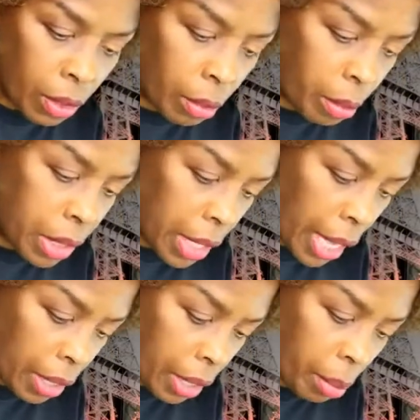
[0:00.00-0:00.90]

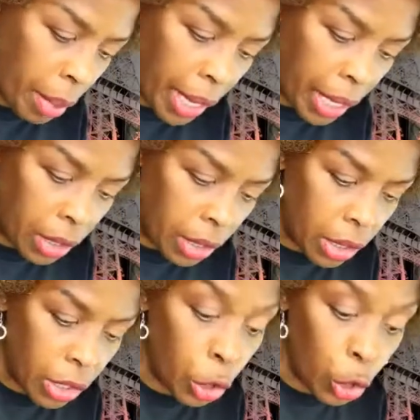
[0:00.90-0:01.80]
metallic paint
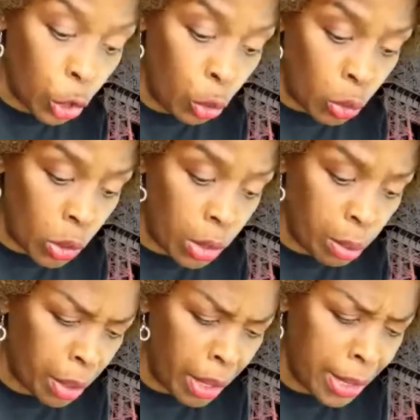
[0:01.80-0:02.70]
to use?
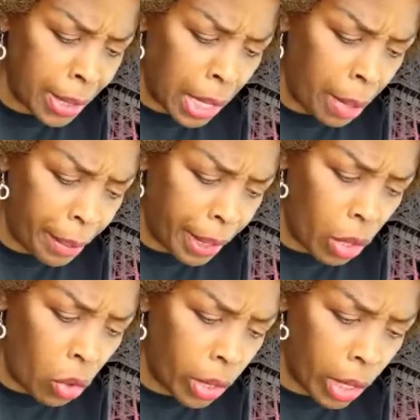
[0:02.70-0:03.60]
Please let me
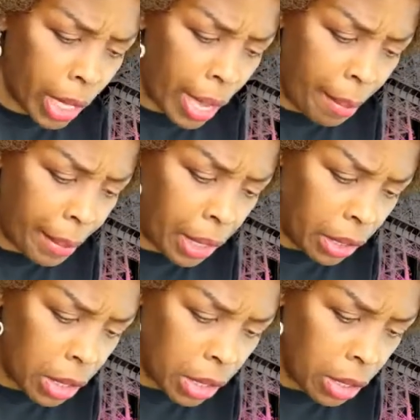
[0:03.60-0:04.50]
know in the
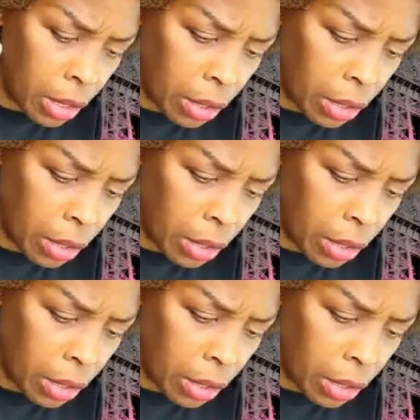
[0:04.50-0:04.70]
comments.